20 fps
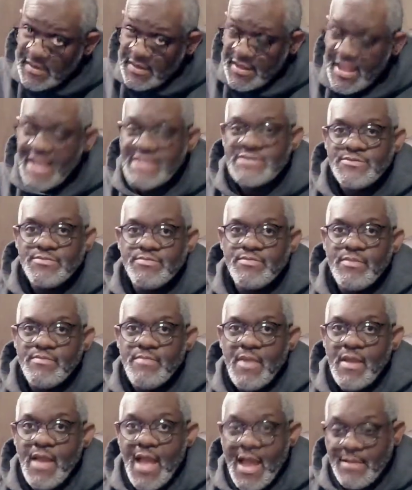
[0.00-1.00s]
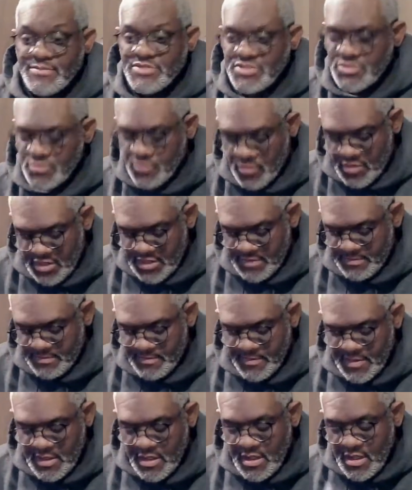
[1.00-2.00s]
That's option one.
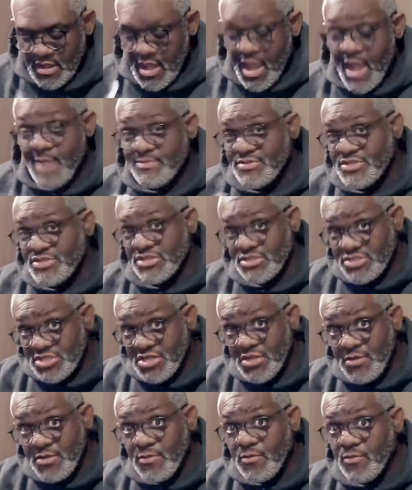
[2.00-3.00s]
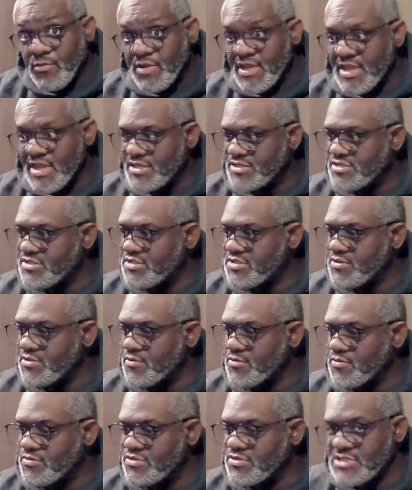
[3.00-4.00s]
Option two is
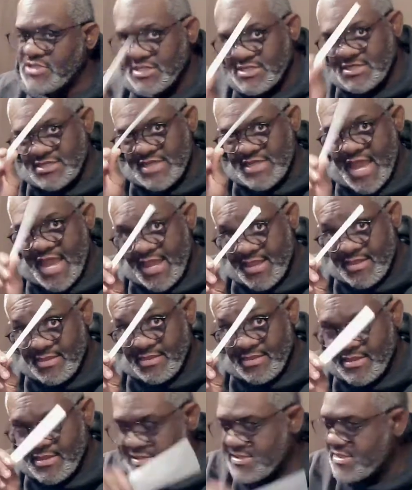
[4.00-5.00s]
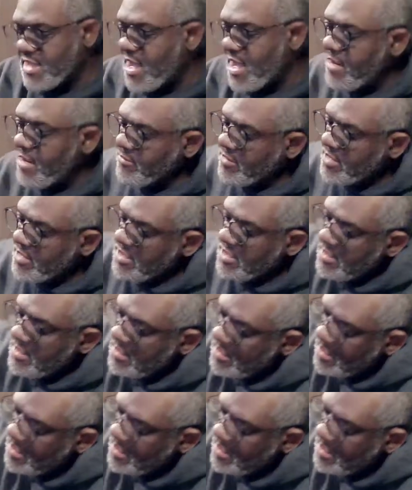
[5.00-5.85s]
to just take the styrene